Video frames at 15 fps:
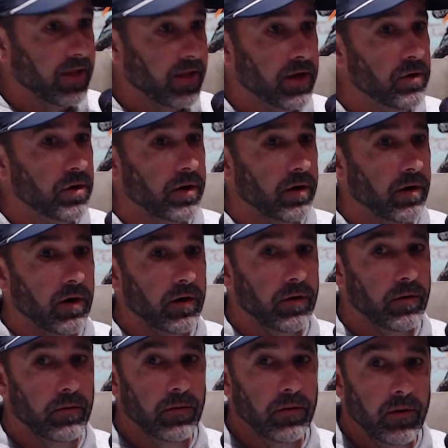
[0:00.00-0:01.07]
but then you could
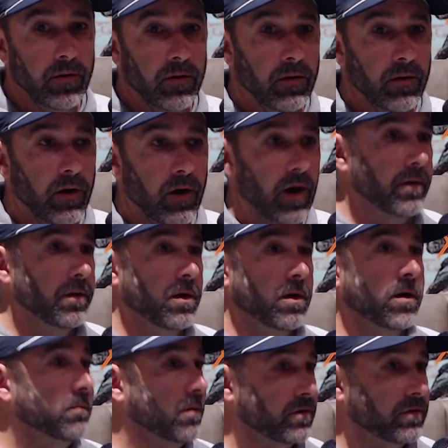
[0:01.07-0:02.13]
argue, all right, you're
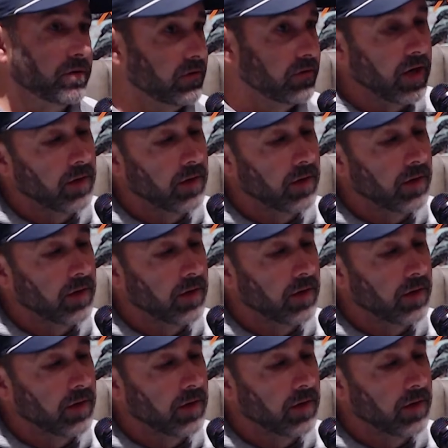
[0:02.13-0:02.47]
gonna have what?